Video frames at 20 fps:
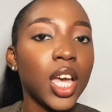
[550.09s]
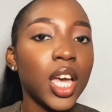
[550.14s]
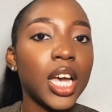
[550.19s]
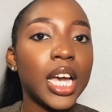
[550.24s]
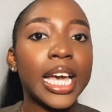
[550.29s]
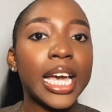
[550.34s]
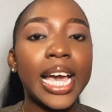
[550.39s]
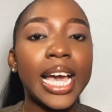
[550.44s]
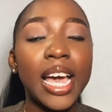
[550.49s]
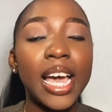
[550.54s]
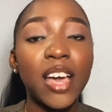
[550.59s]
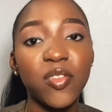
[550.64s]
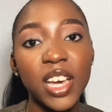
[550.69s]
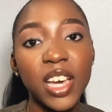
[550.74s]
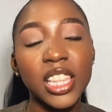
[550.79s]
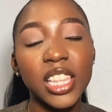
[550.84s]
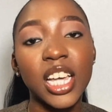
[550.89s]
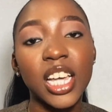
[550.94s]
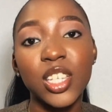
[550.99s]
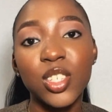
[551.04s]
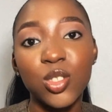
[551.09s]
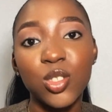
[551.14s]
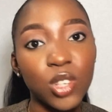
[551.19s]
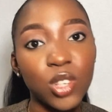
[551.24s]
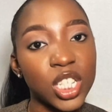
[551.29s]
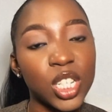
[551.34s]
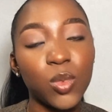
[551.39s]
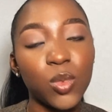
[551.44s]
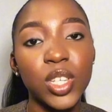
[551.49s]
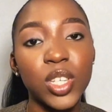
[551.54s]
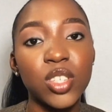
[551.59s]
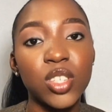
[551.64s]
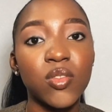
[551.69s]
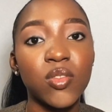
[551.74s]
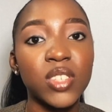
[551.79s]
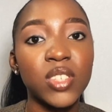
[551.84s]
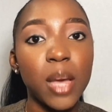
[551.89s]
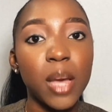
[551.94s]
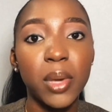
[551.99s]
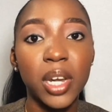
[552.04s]
Like I find that it's such a waste of
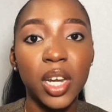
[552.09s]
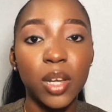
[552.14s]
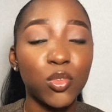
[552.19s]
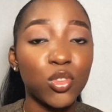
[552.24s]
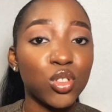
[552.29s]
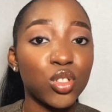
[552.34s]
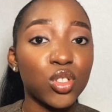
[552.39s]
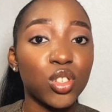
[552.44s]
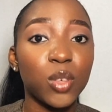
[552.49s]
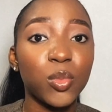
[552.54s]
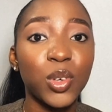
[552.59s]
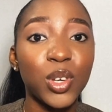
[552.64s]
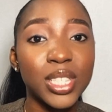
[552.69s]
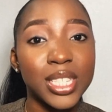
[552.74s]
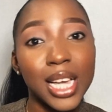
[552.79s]
time and emotion because